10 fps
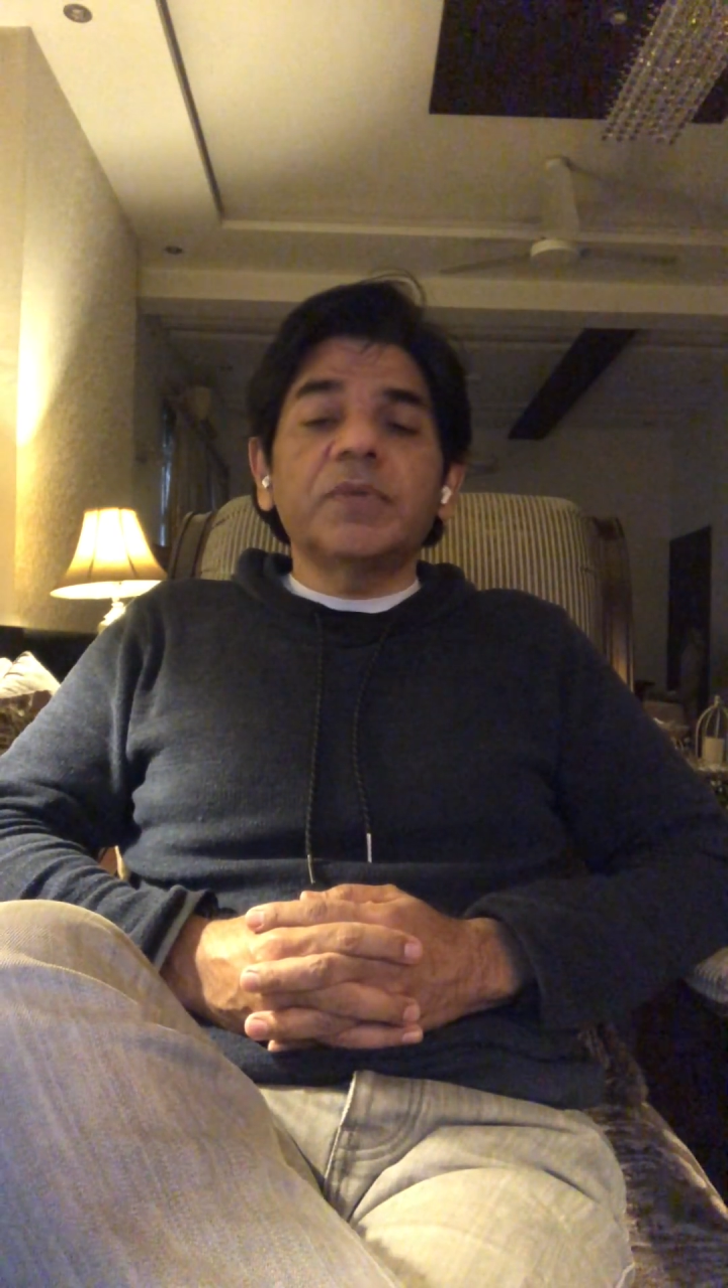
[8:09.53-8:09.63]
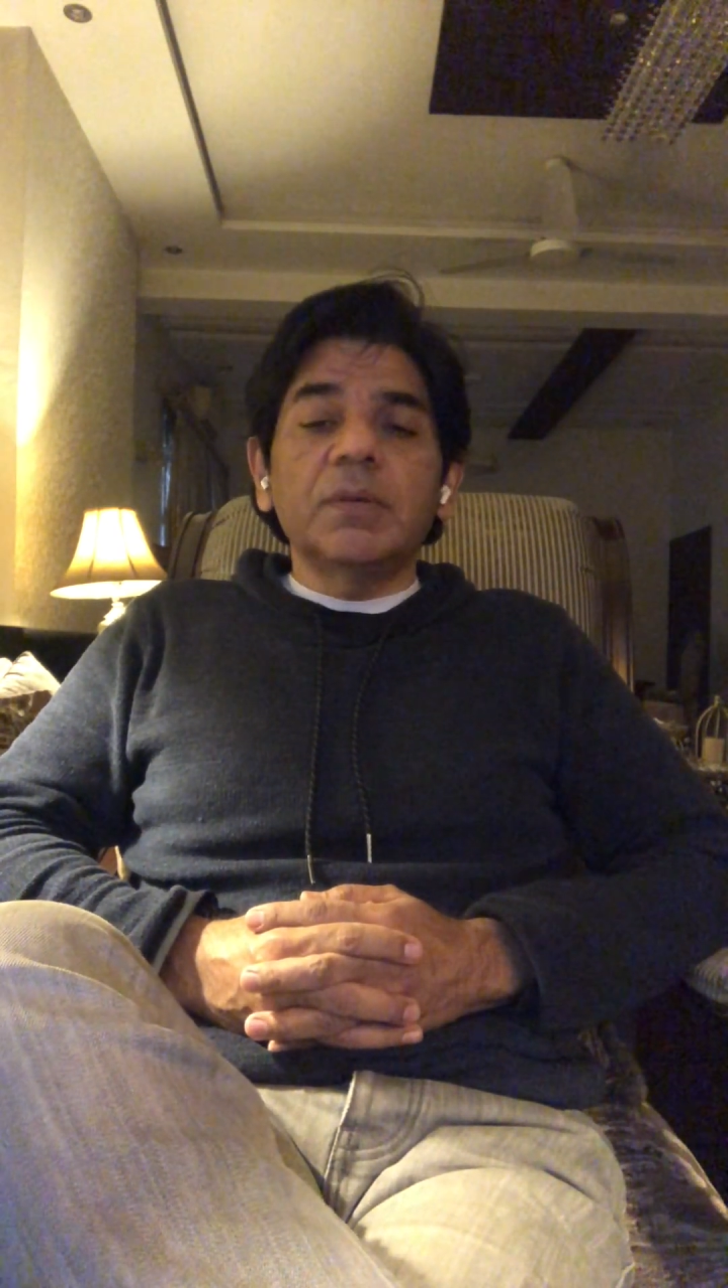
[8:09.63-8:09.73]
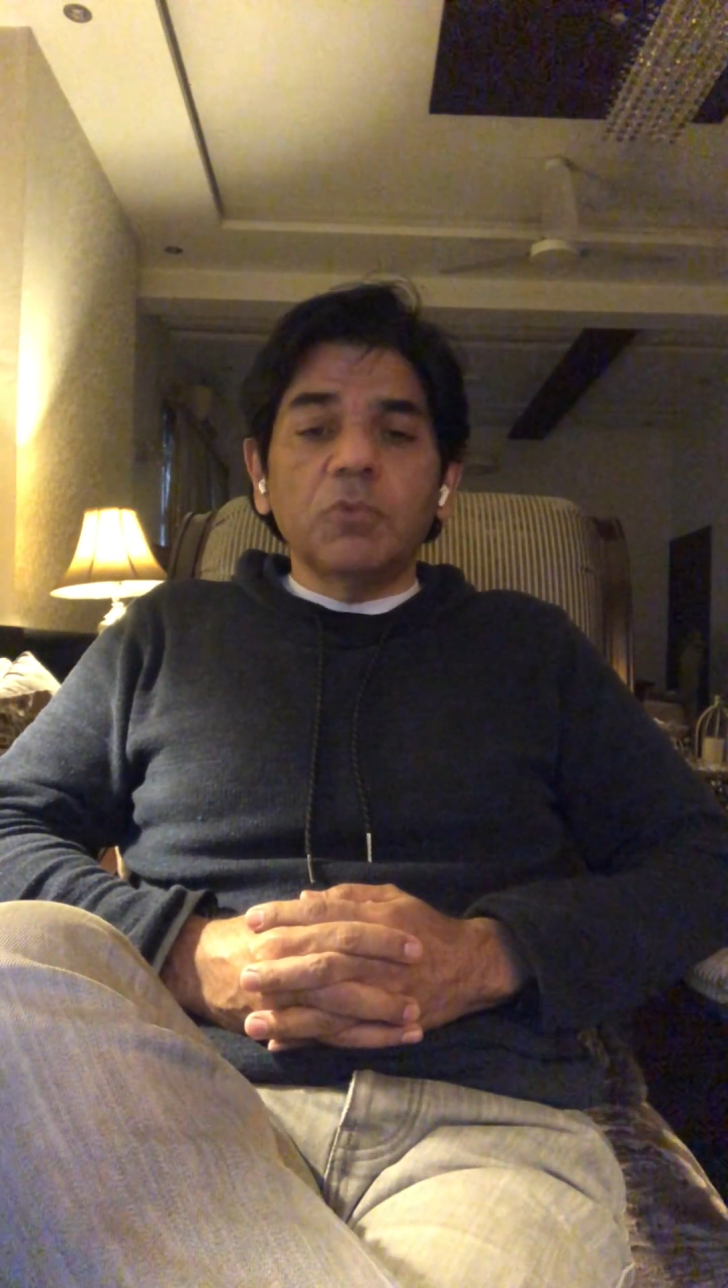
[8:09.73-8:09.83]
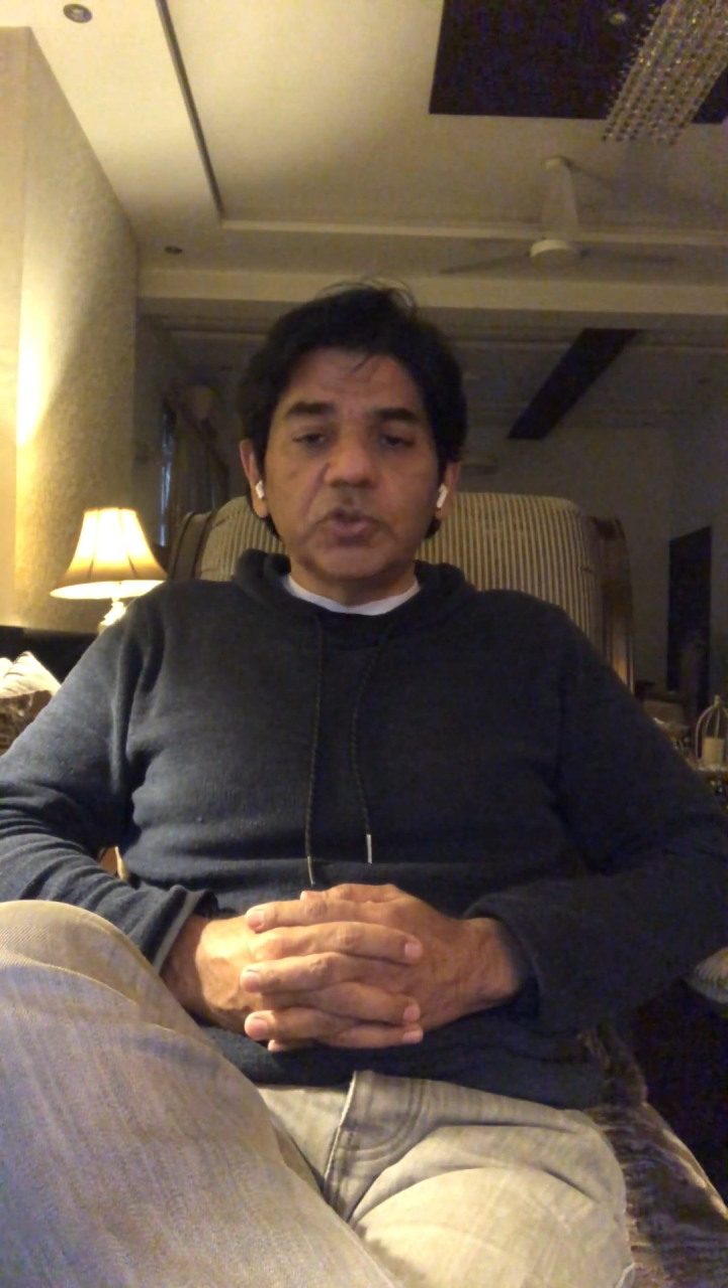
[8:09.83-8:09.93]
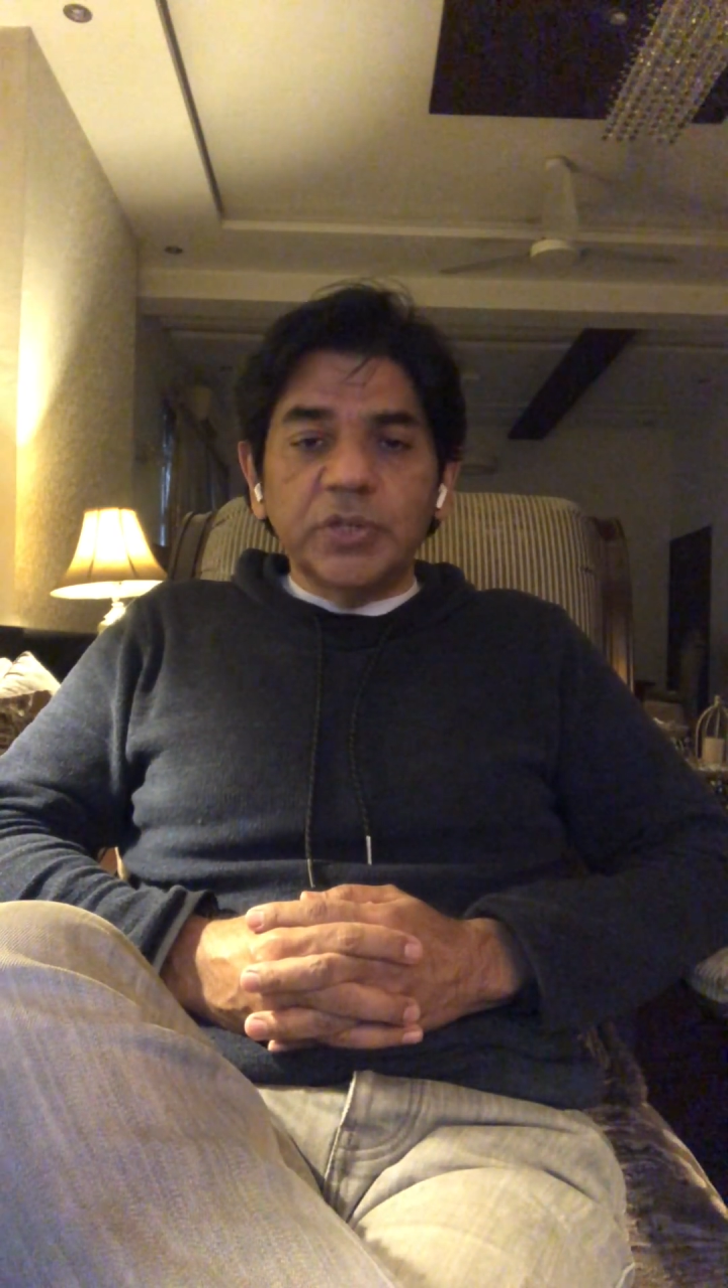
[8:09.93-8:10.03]

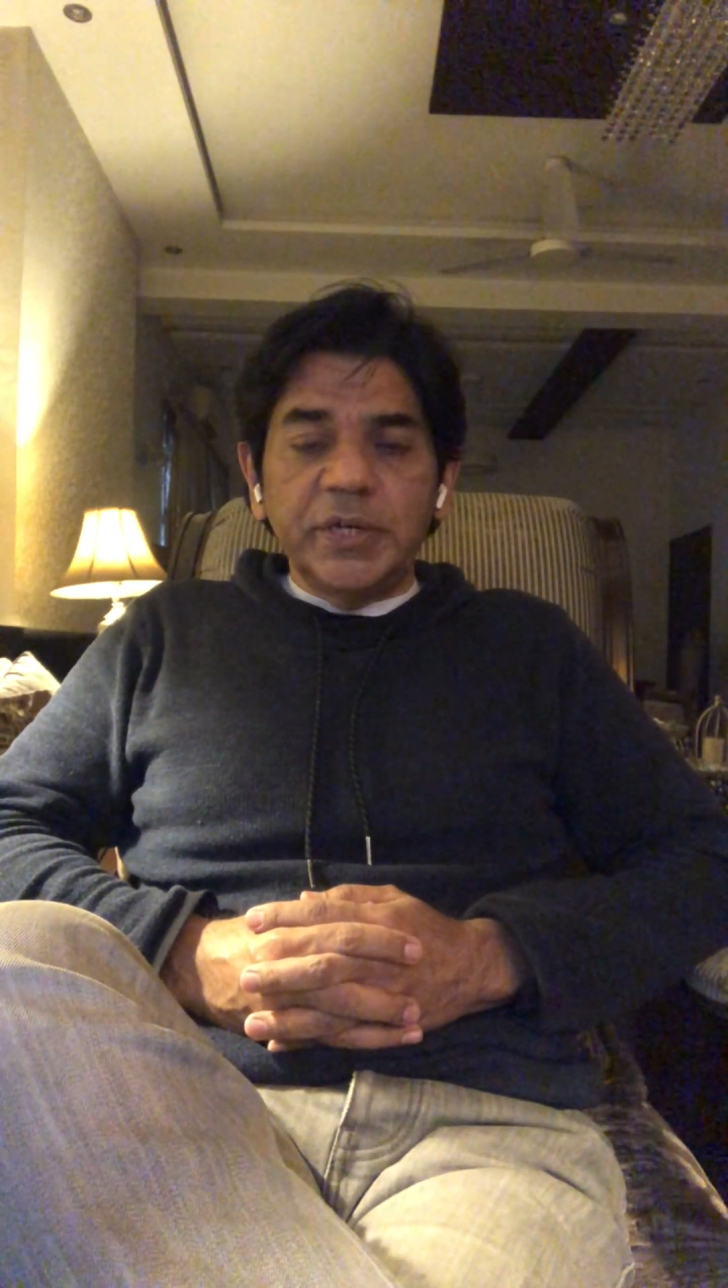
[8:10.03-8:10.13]
emotion